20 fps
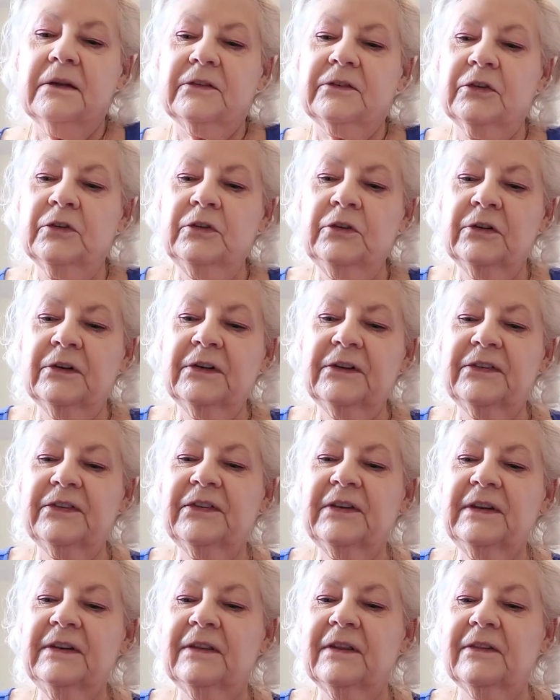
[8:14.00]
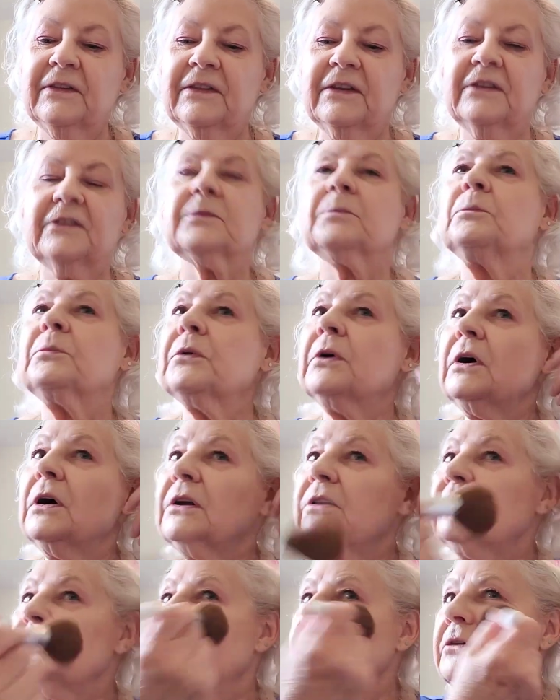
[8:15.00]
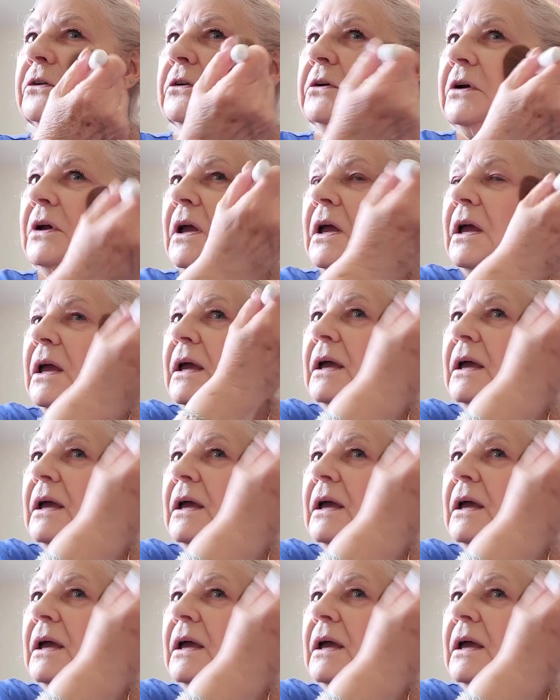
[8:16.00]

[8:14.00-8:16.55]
so you can see that this bronzer